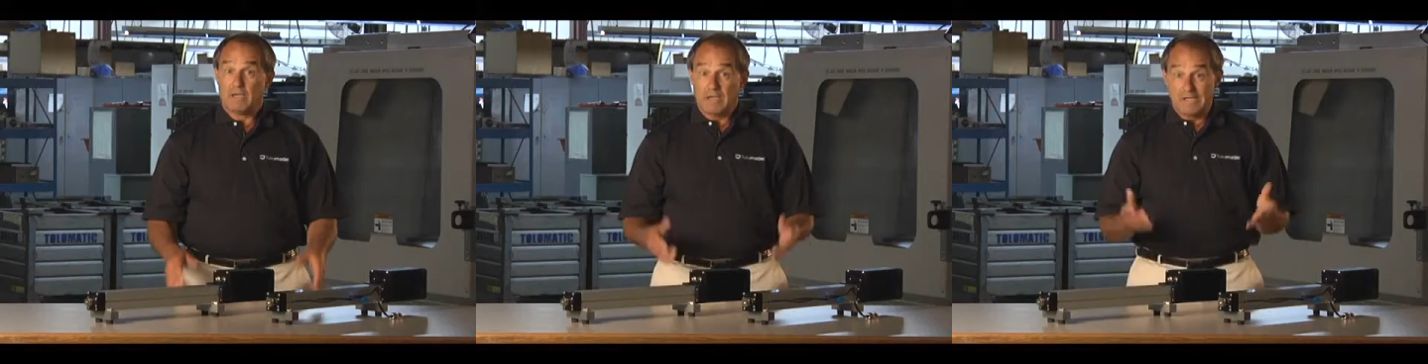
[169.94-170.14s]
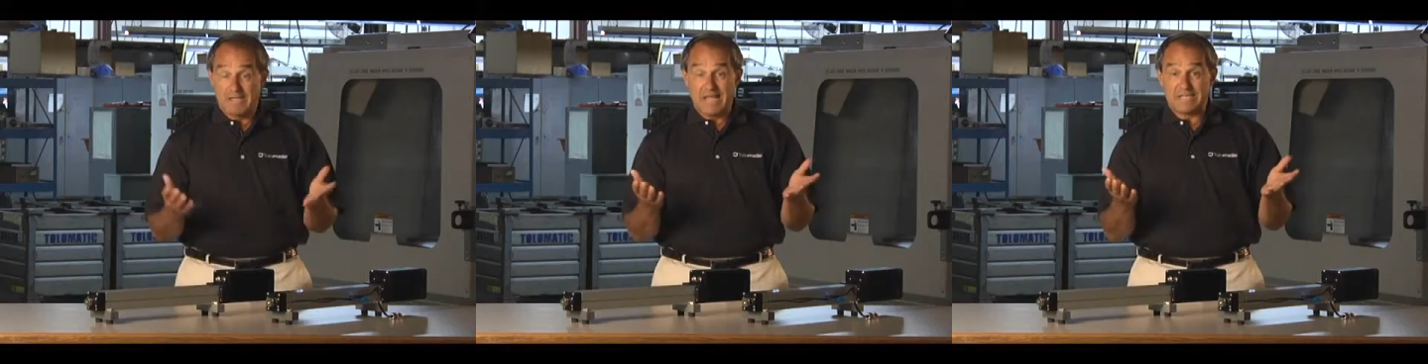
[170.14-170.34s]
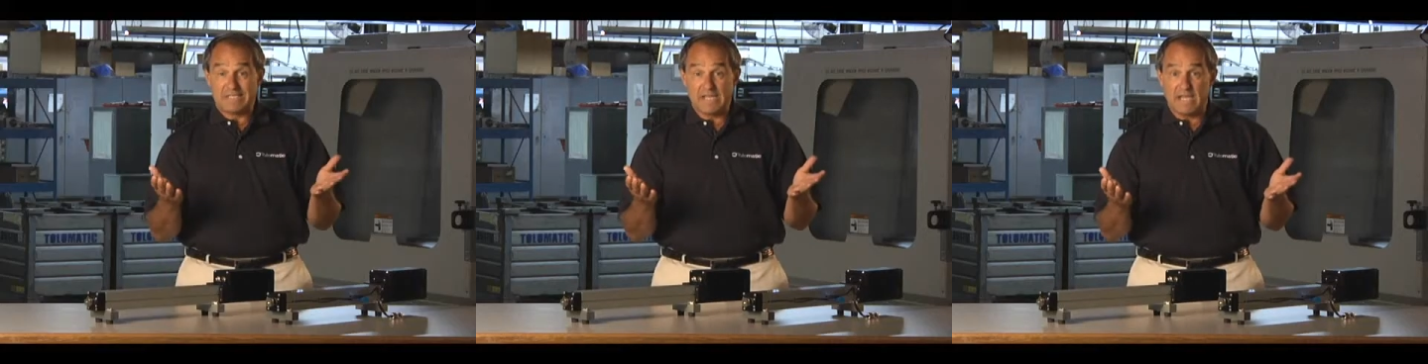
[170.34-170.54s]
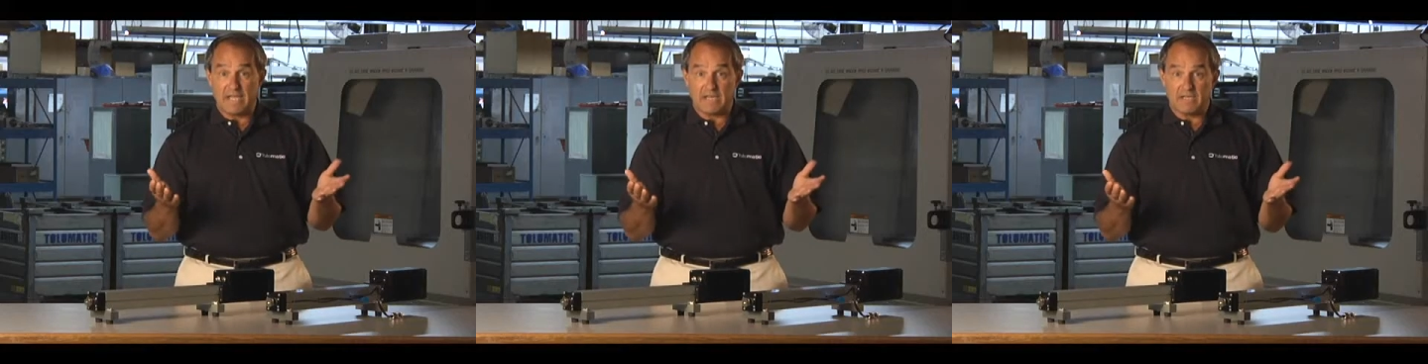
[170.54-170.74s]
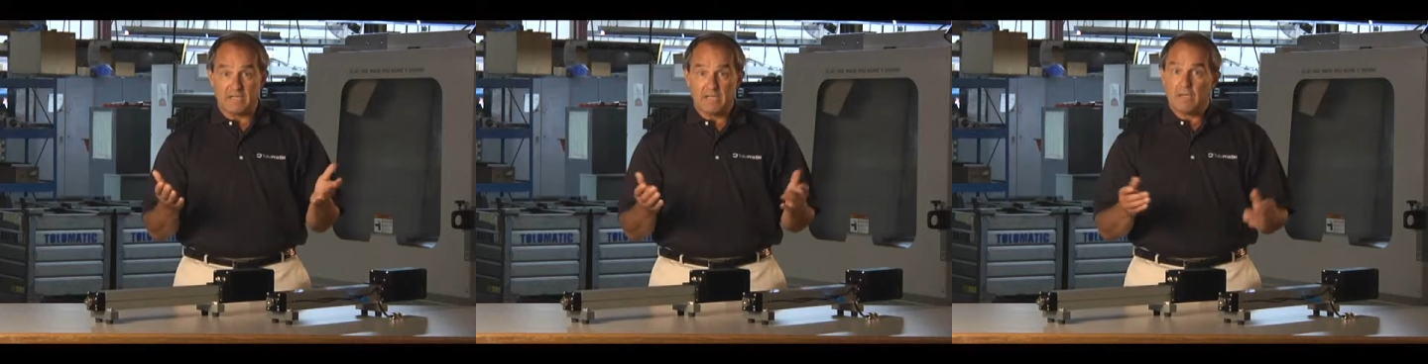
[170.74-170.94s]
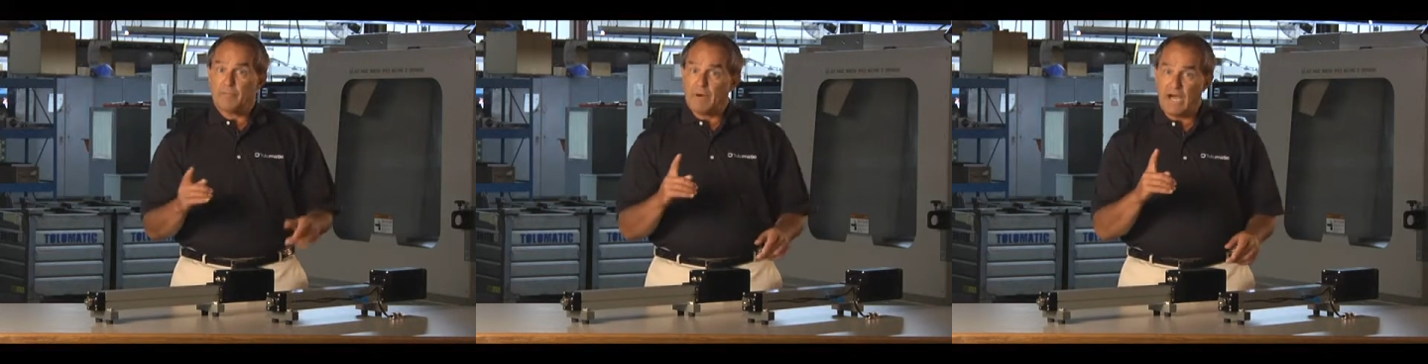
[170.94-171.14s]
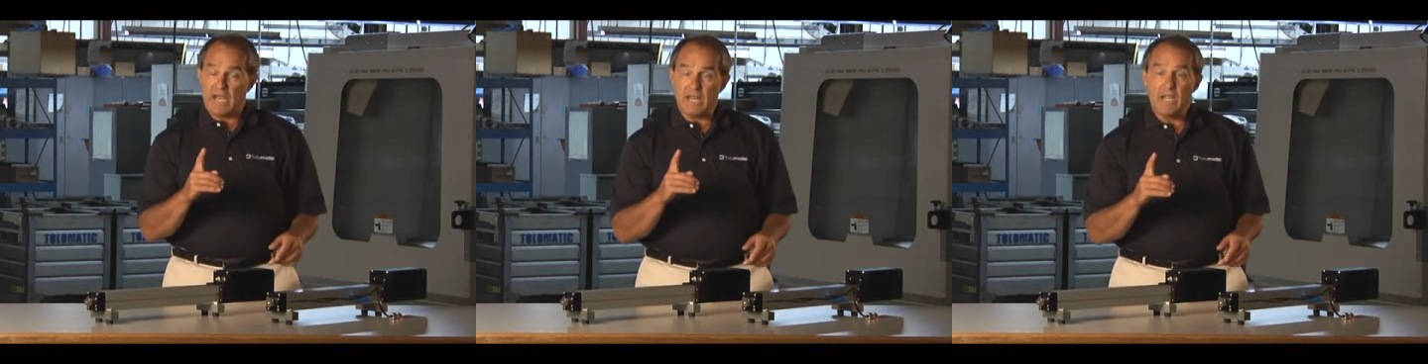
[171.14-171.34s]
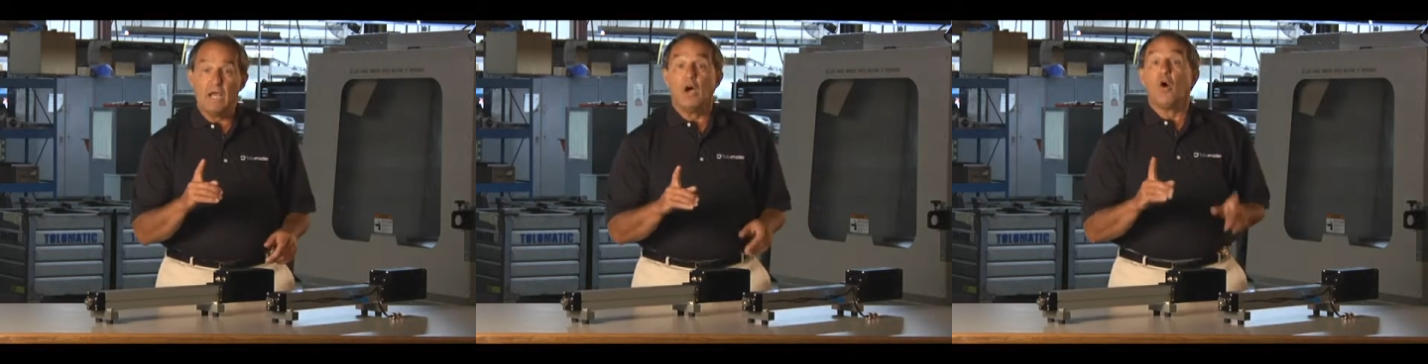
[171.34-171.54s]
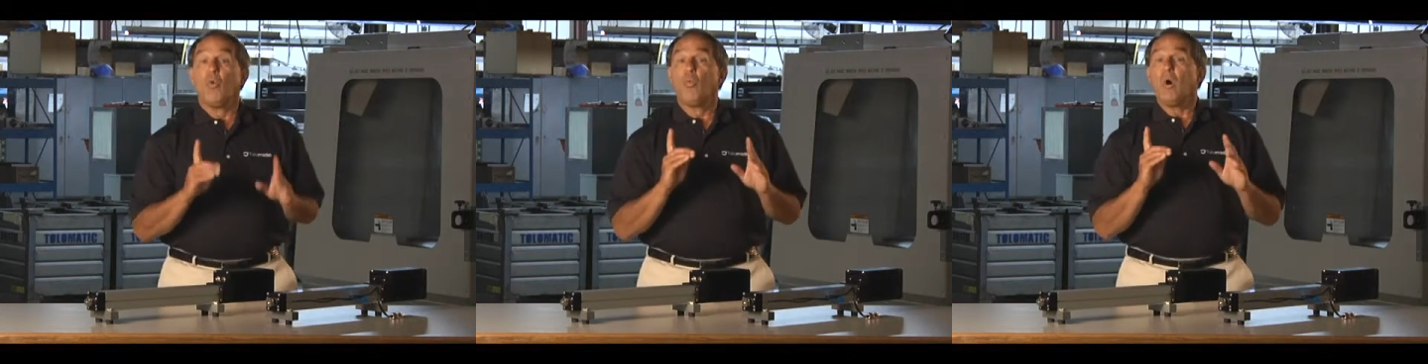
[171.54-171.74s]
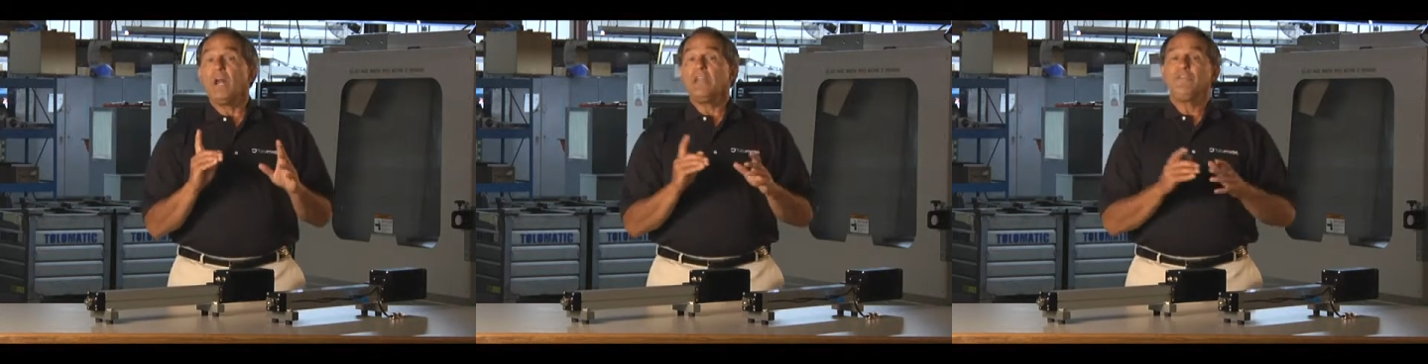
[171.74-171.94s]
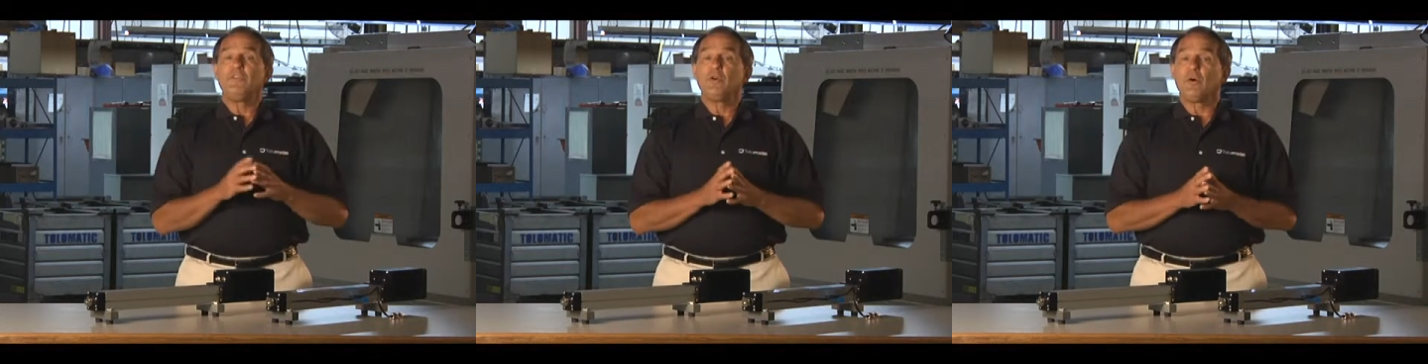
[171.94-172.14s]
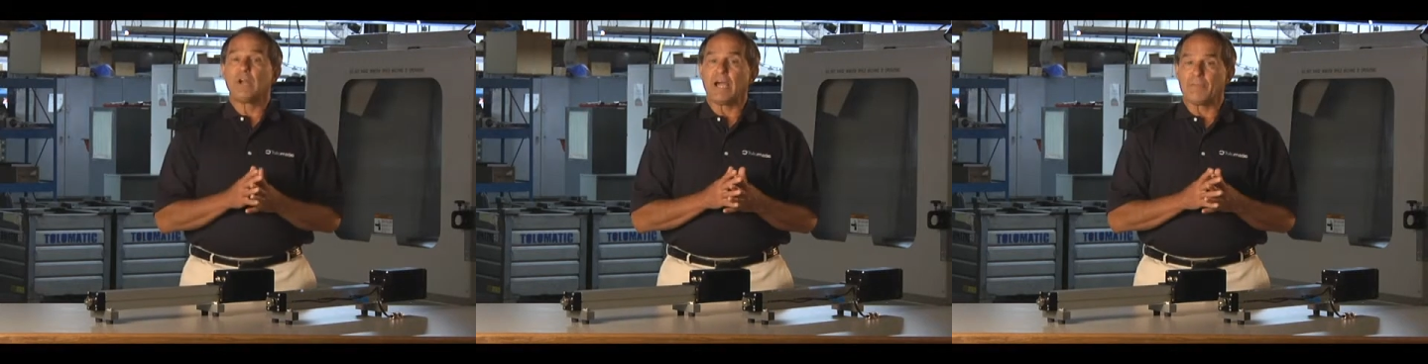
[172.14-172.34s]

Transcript: And that's it. But what if your